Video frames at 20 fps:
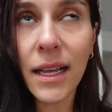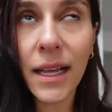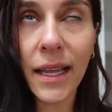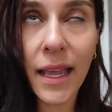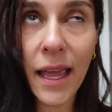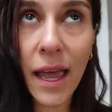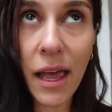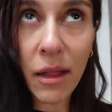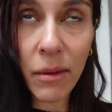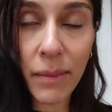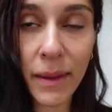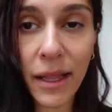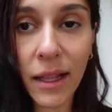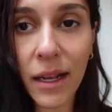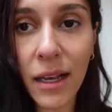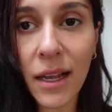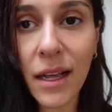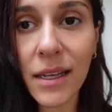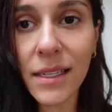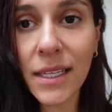a kettlebell
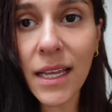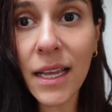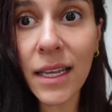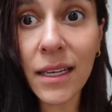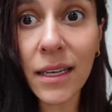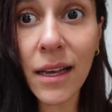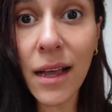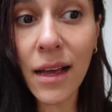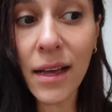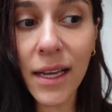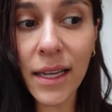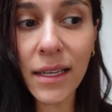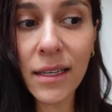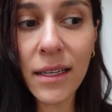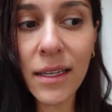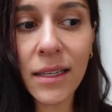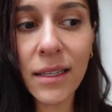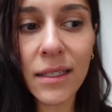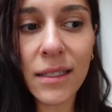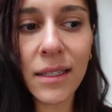class at
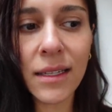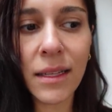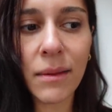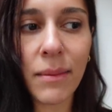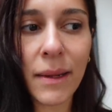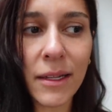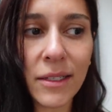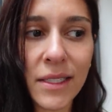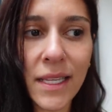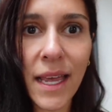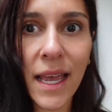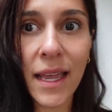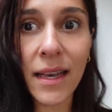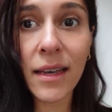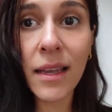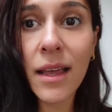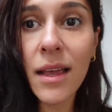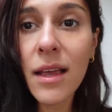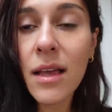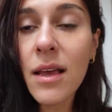9 till about
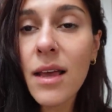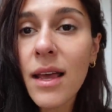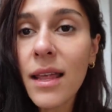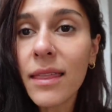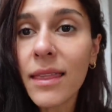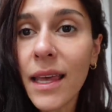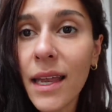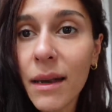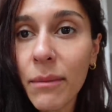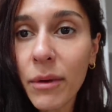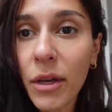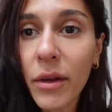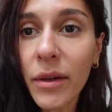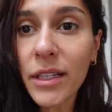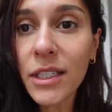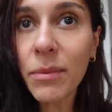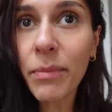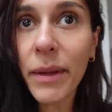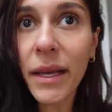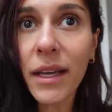10. Then I'm going
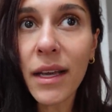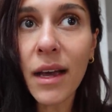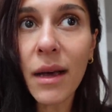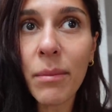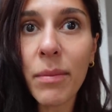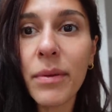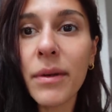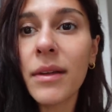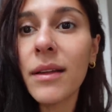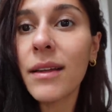to pick up